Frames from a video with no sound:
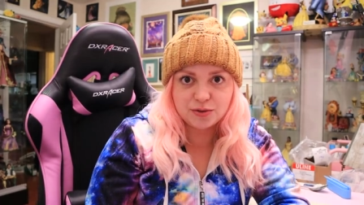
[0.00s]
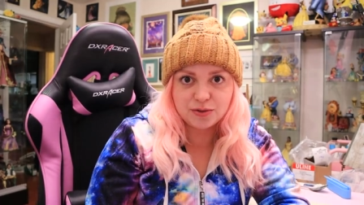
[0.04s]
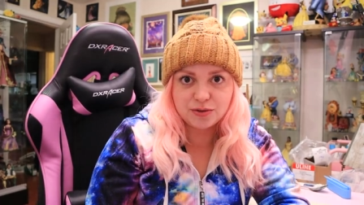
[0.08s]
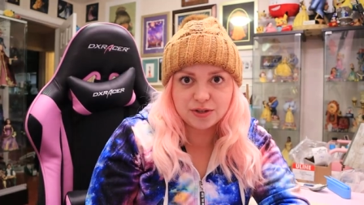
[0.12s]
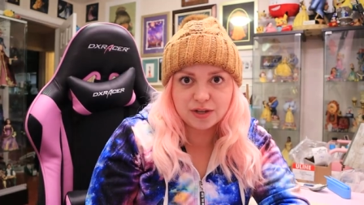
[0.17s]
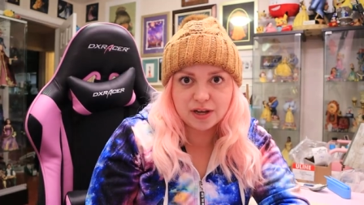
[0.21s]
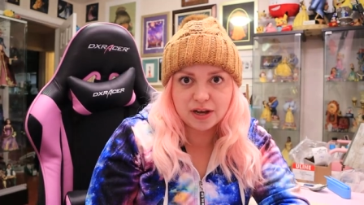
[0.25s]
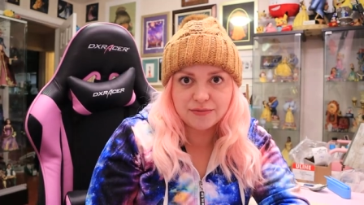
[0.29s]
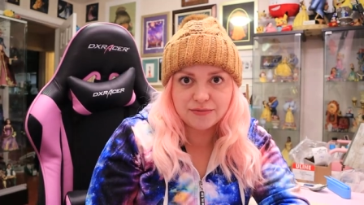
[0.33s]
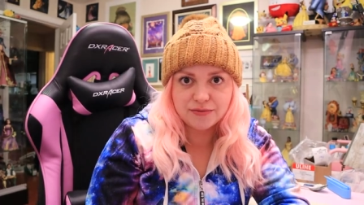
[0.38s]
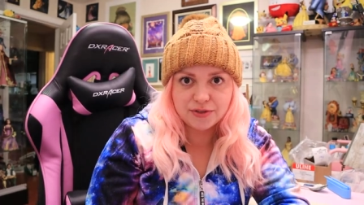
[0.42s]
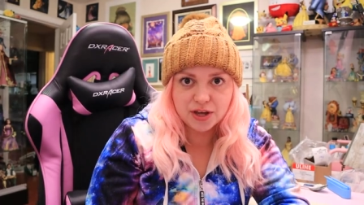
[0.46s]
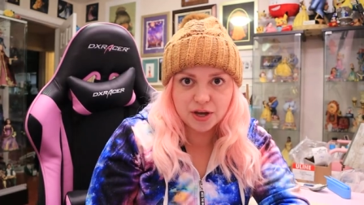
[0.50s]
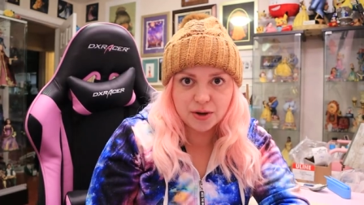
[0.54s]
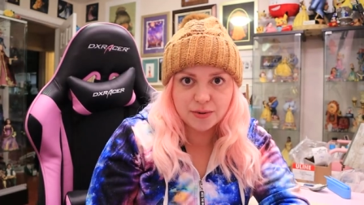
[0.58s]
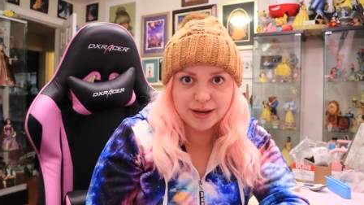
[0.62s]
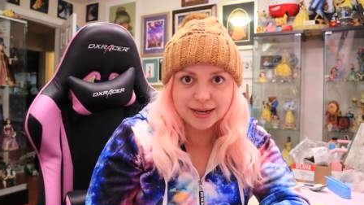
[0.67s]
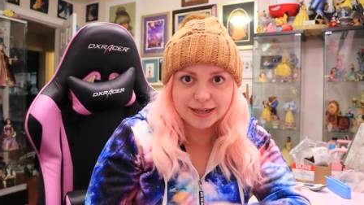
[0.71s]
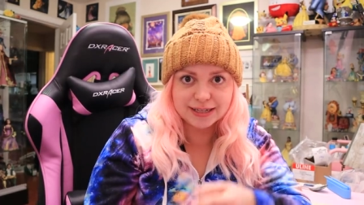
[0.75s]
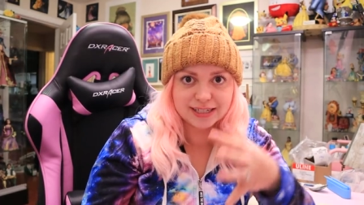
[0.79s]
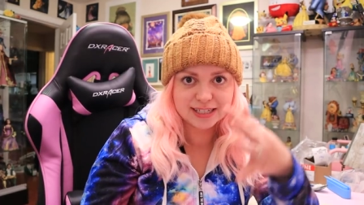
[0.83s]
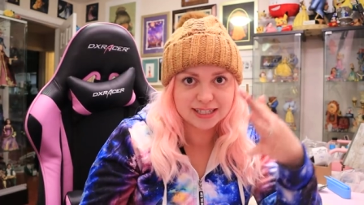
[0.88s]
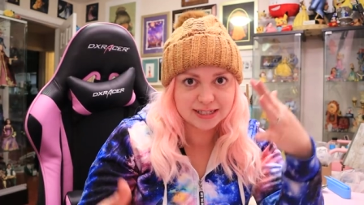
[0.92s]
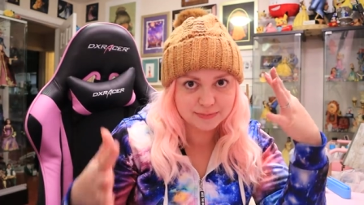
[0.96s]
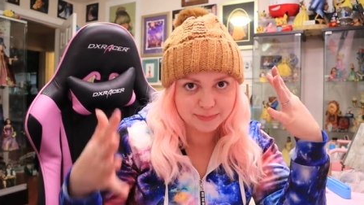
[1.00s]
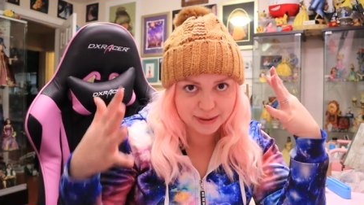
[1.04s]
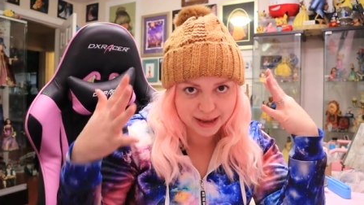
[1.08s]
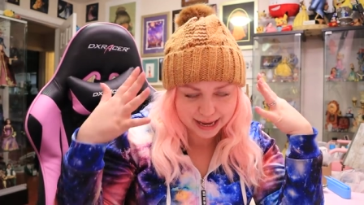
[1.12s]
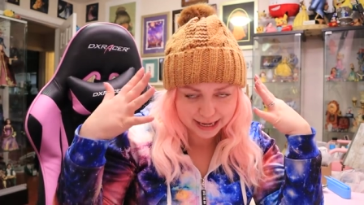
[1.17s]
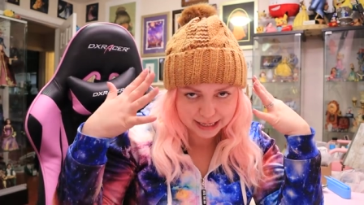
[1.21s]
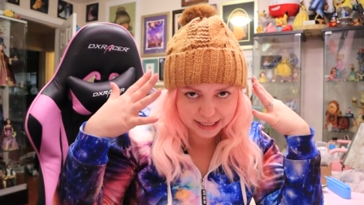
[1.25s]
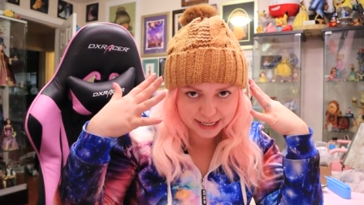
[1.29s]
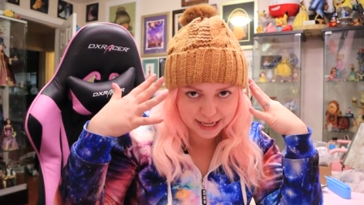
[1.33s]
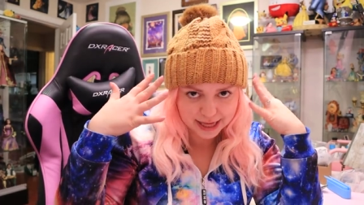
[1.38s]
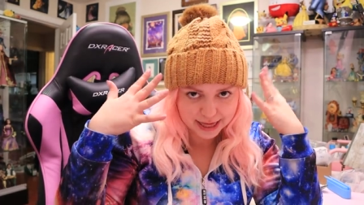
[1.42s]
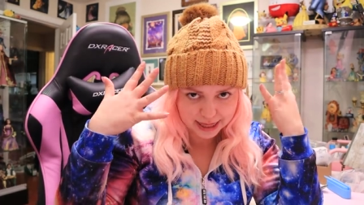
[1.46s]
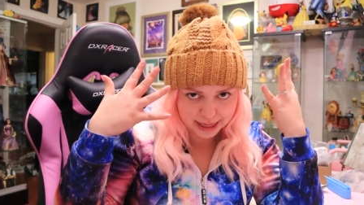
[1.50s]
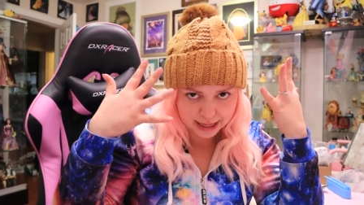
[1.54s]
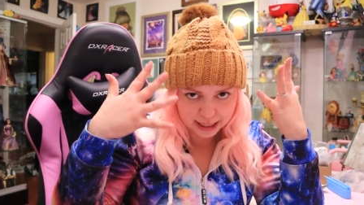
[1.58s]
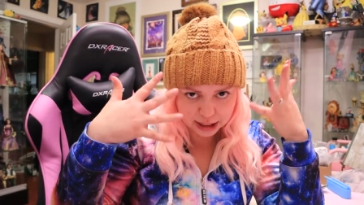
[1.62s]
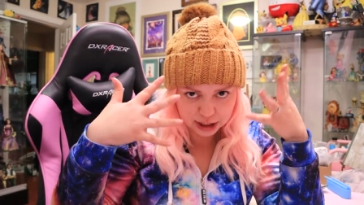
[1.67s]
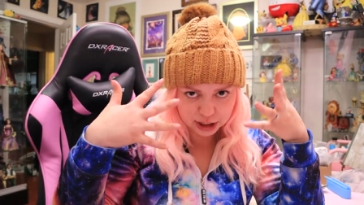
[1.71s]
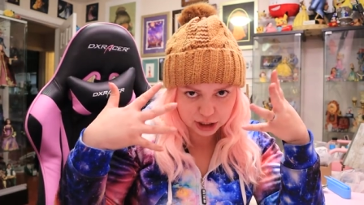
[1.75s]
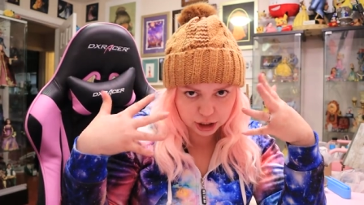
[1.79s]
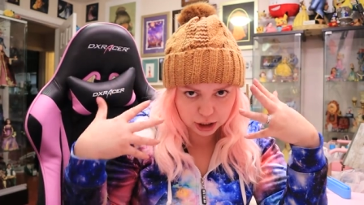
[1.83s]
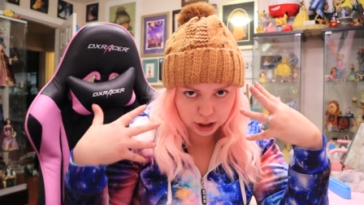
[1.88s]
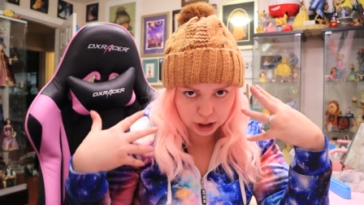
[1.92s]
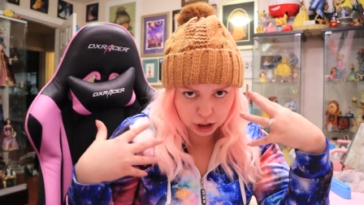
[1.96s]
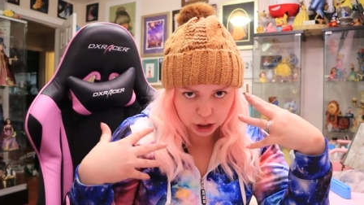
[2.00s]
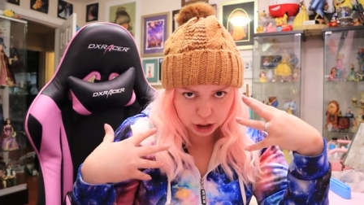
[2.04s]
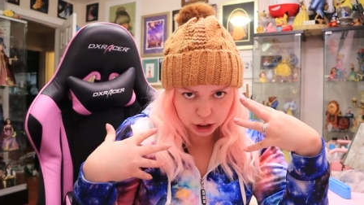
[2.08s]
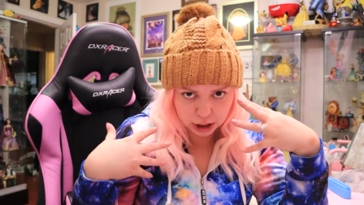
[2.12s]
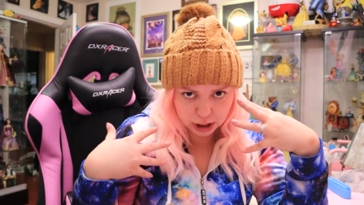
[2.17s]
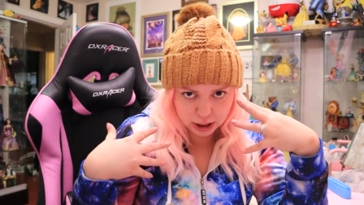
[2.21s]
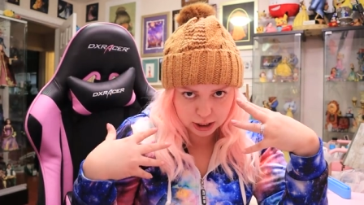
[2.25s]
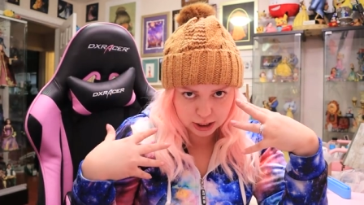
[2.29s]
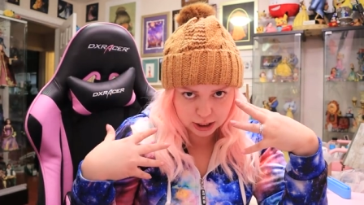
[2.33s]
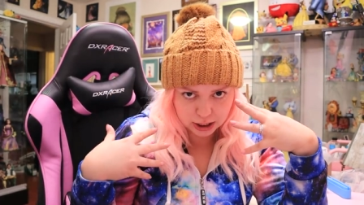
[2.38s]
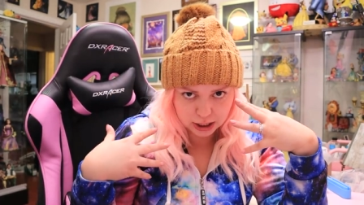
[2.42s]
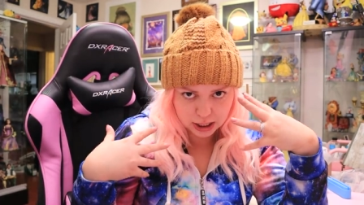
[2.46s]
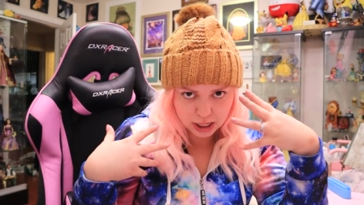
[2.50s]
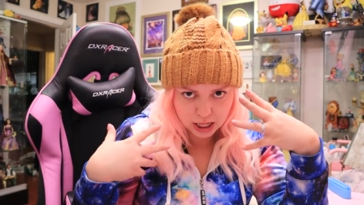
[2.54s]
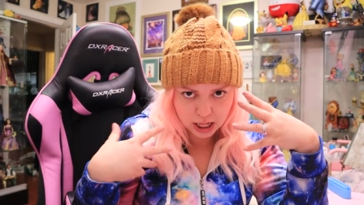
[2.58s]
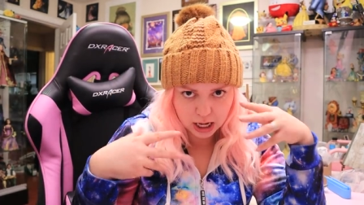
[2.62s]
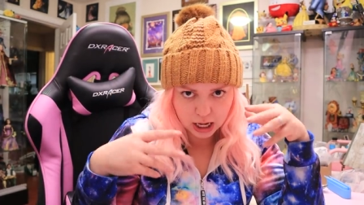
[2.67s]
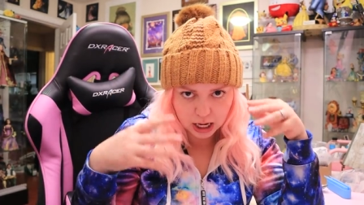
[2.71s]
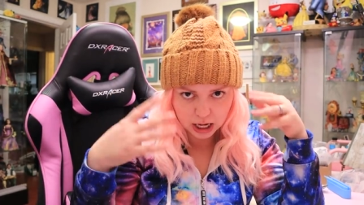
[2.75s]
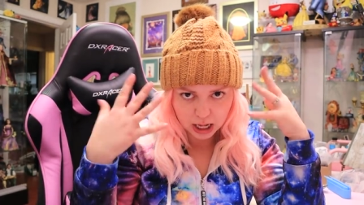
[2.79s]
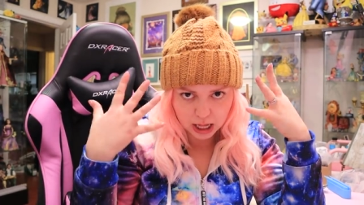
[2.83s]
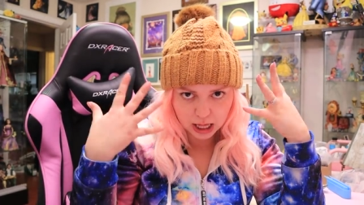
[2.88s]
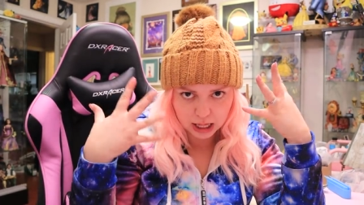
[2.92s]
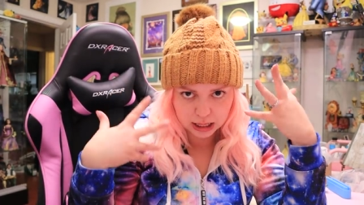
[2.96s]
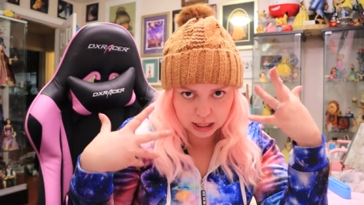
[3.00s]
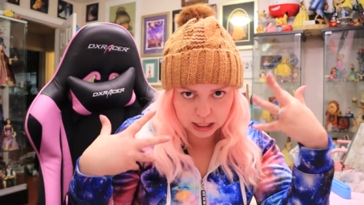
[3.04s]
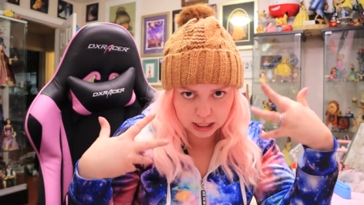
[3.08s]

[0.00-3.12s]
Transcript: cooled off, though, expect this look a